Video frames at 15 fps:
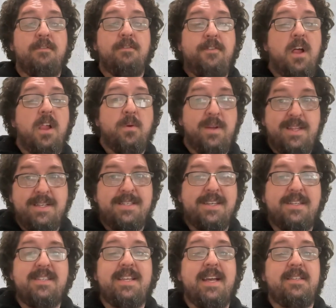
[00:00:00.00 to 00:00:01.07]
following the
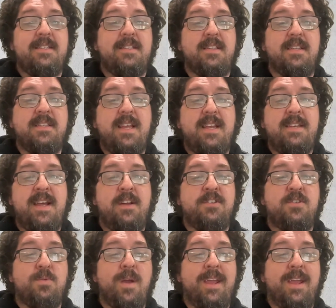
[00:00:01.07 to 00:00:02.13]
successes of the sit-down
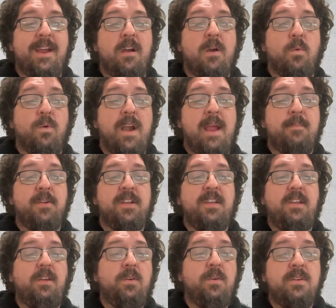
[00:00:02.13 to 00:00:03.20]
strike era, were able to
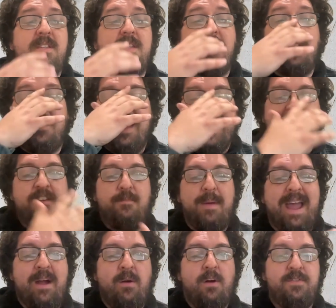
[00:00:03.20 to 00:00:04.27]
use the collective
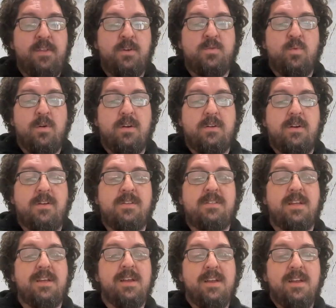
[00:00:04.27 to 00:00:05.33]
power of those workers,